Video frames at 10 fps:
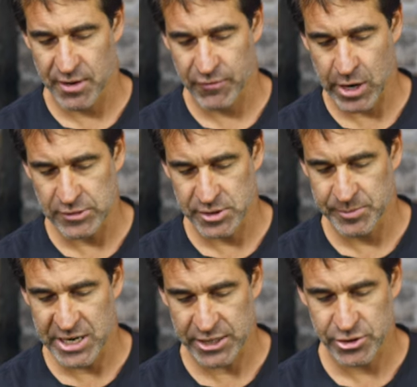I've ground some
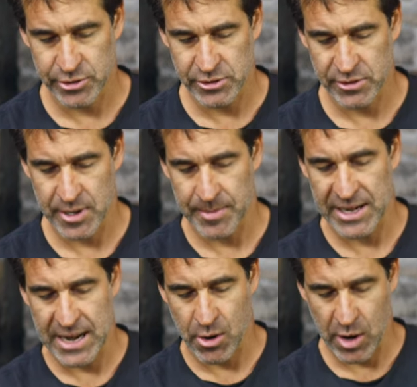texture into them,
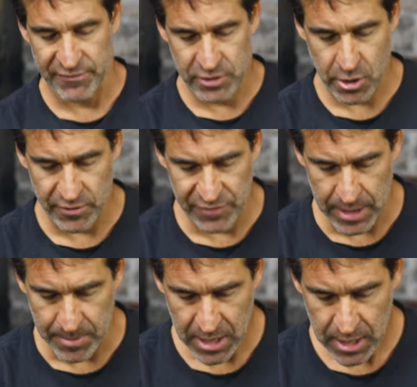and now I've curved
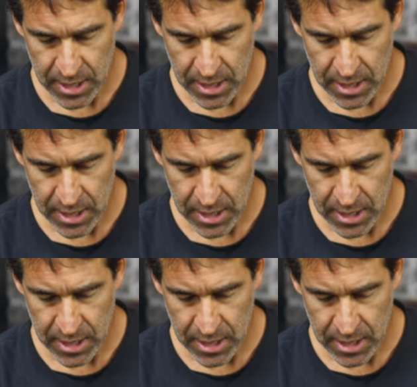them.